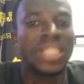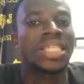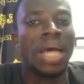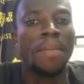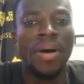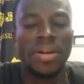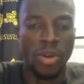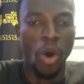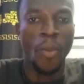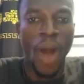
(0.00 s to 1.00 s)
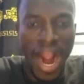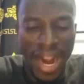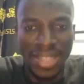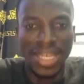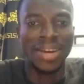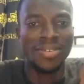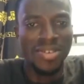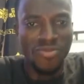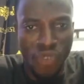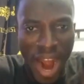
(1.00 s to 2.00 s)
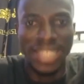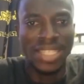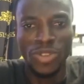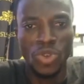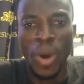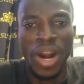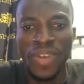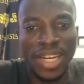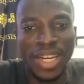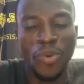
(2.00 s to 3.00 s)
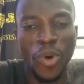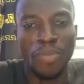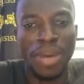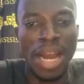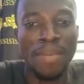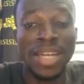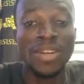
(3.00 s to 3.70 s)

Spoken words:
It is about Omoan Kasano rising to whatever that they want to become.